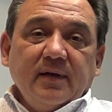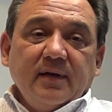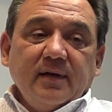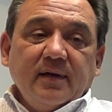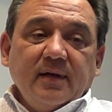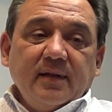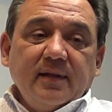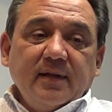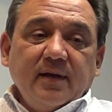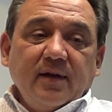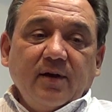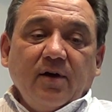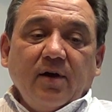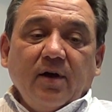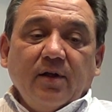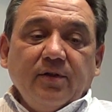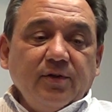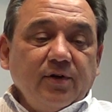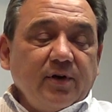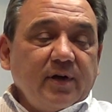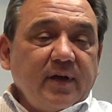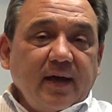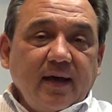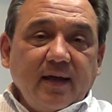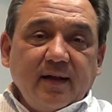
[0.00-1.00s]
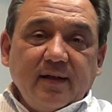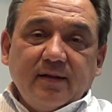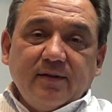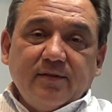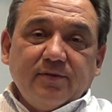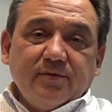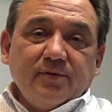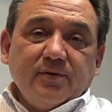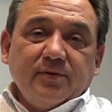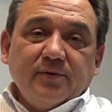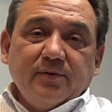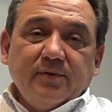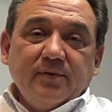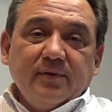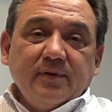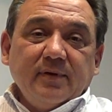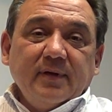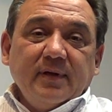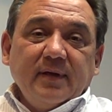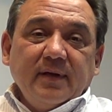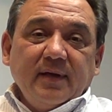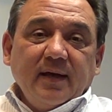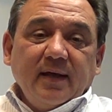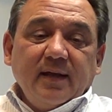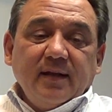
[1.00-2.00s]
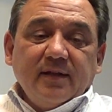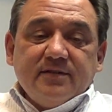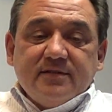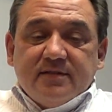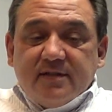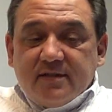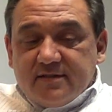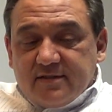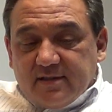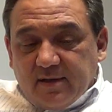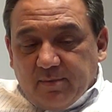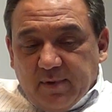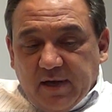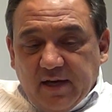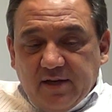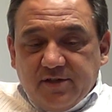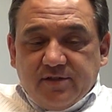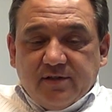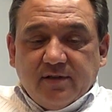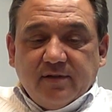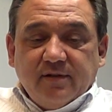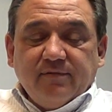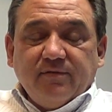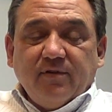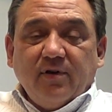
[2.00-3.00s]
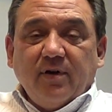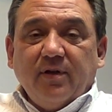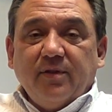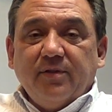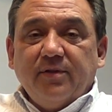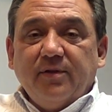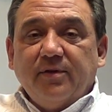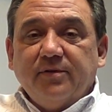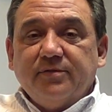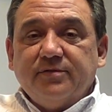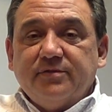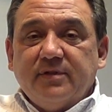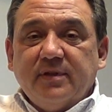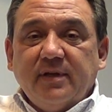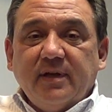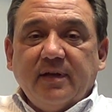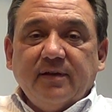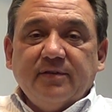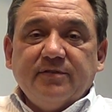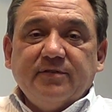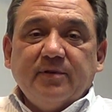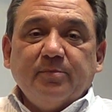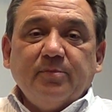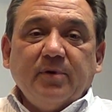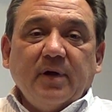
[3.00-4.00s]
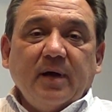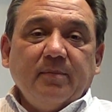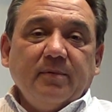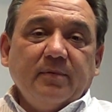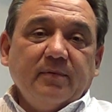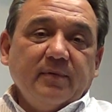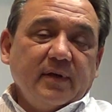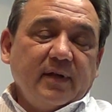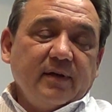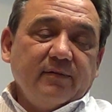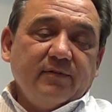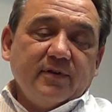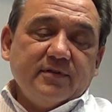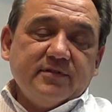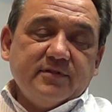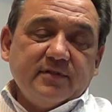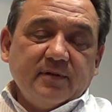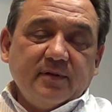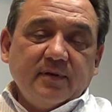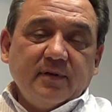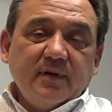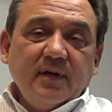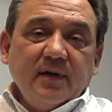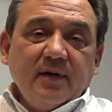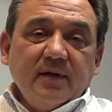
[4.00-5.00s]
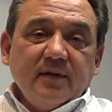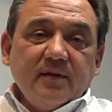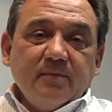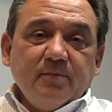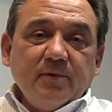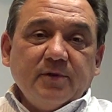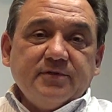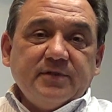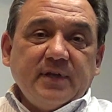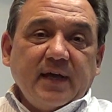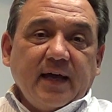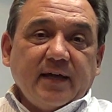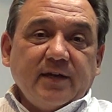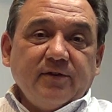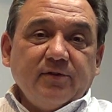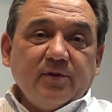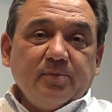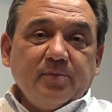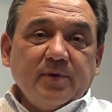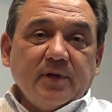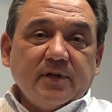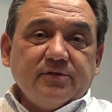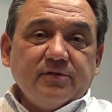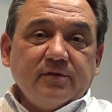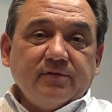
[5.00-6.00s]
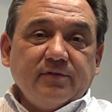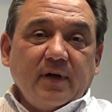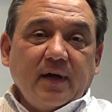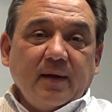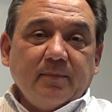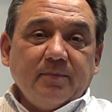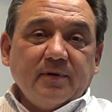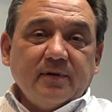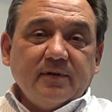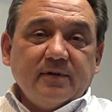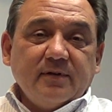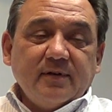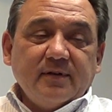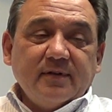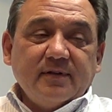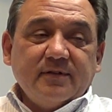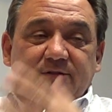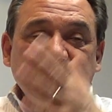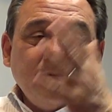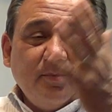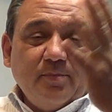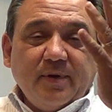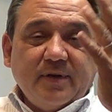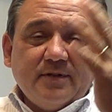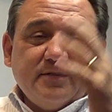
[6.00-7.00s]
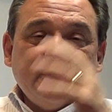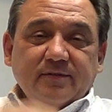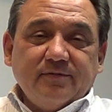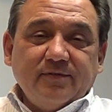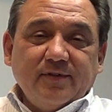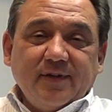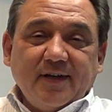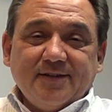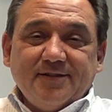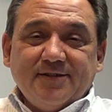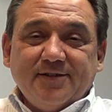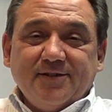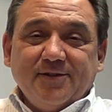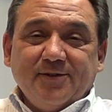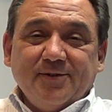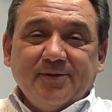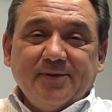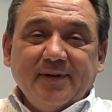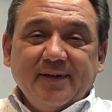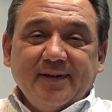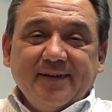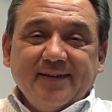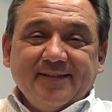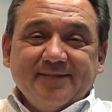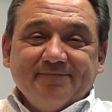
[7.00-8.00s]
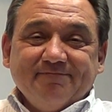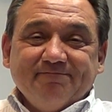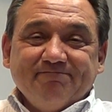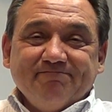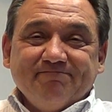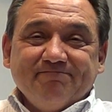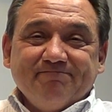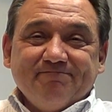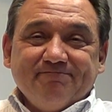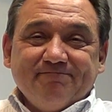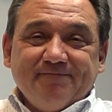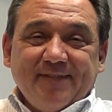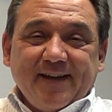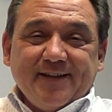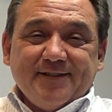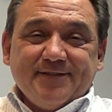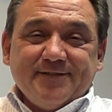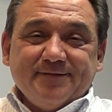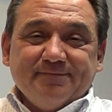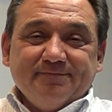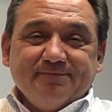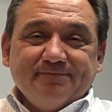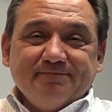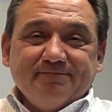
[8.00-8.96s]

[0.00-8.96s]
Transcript: And they all look at it through, and it's the summation of all those things that probably give us the most accurate picture of Hopkinton. So best of luck to you. Thanks.